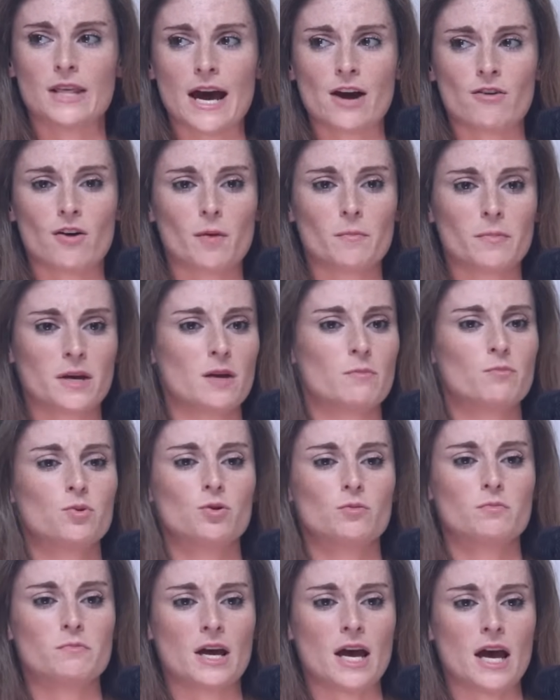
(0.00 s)
There are
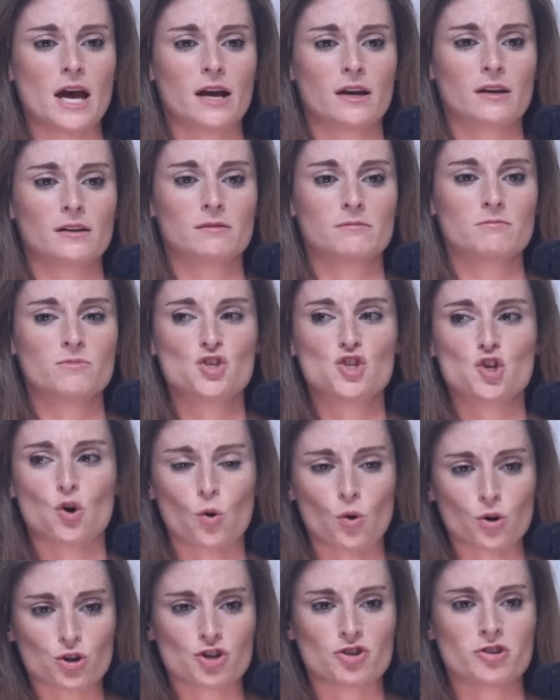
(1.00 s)
people being
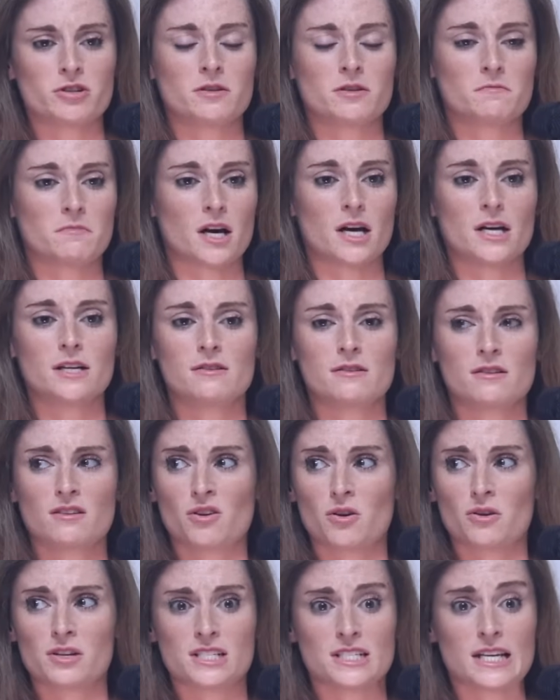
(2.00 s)
tortured and murdered
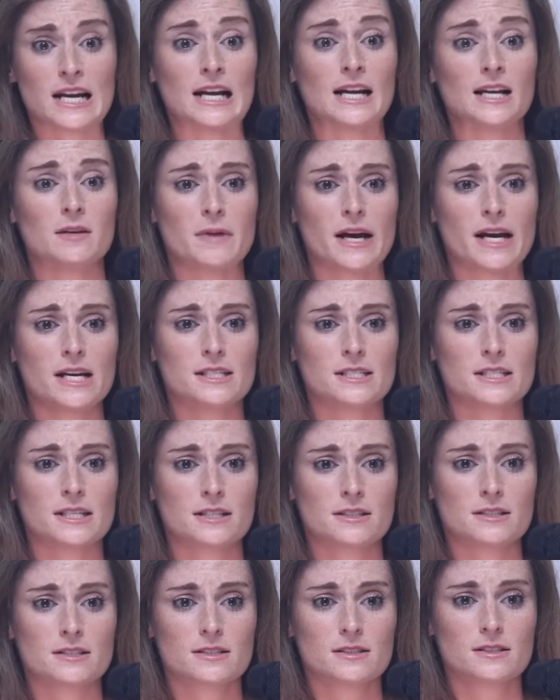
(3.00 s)
on a daily
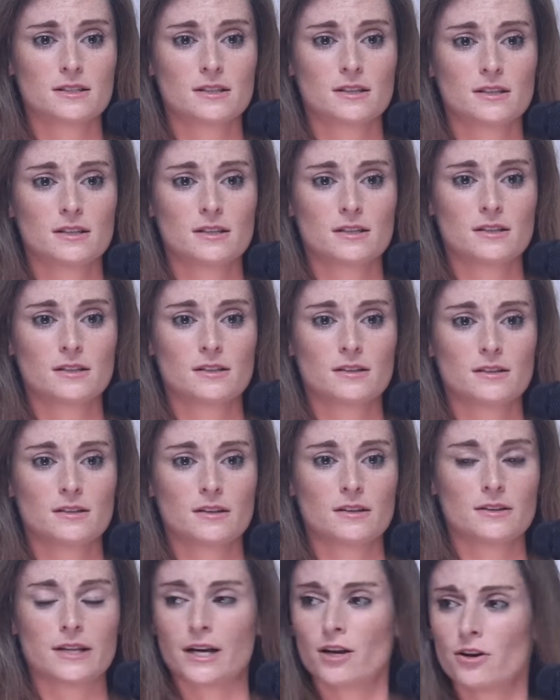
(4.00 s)
basis
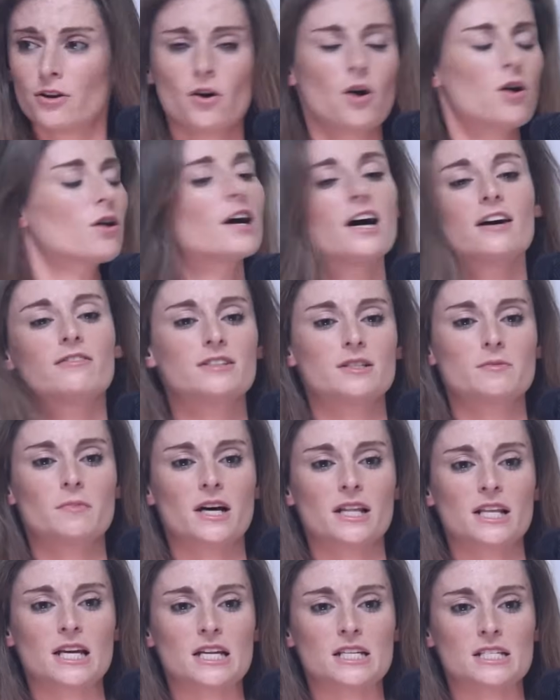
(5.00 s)
that are not covered
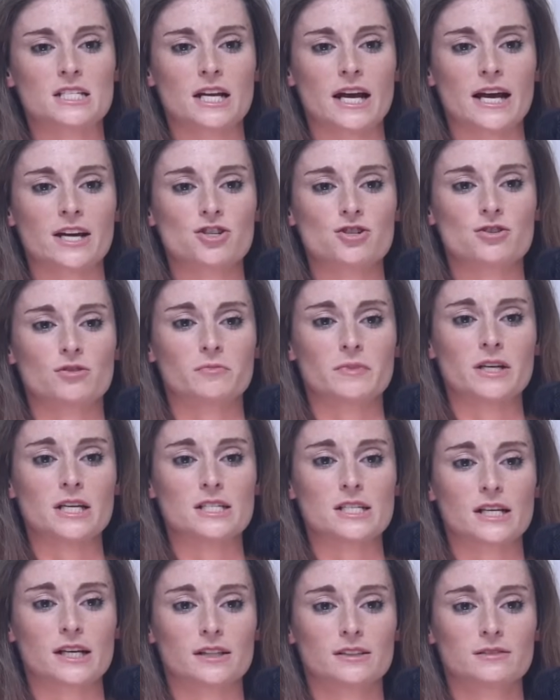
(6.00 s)
by the international
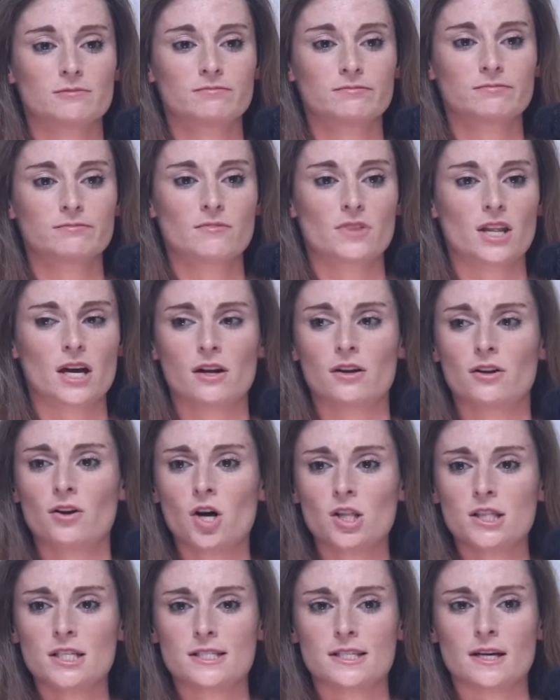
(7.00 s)
media, that are
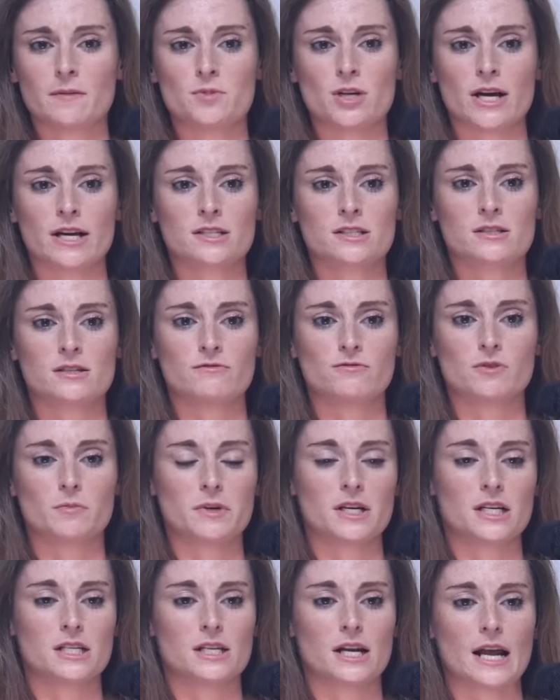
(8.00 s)
not the subject of
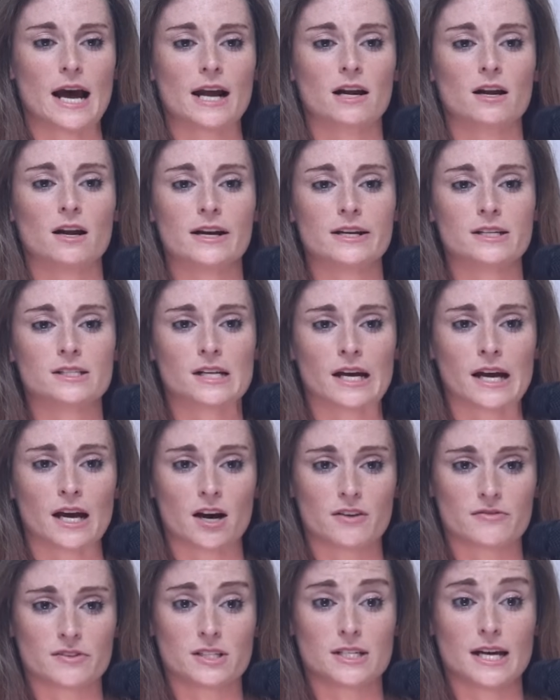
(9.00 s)
repeated headlines day
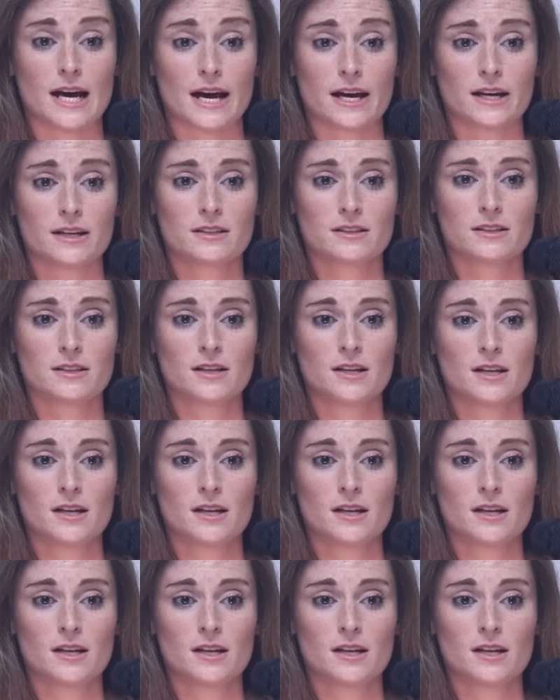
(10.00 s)
after day.